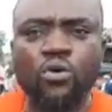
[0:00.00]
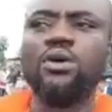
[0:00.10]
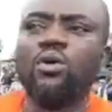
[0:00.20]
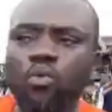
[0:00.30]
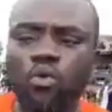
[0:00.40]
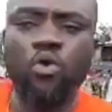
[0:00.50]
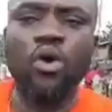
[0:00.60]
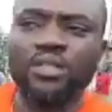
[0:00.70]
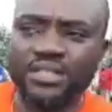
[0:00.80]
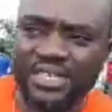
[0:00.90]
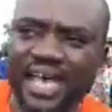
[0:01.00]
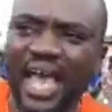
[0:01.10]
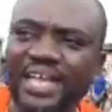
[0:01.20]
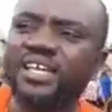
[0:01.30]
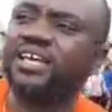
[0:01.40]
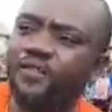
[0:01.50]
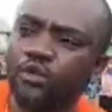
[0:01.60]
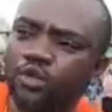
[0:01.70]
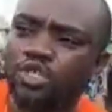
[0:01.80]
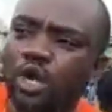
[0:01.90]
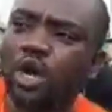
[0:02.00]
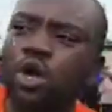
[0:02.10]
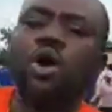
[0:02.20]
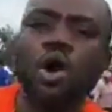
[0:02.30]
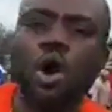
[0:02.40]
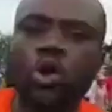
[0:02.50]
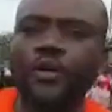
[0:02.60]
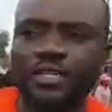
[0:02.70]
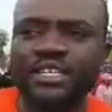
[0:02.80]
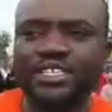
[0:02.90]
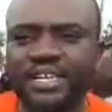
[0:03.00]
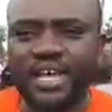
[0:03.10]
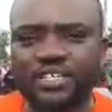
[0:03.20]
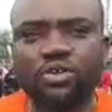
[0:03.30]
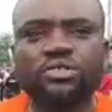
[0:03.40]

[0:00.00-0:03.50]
will decide the future of these elections.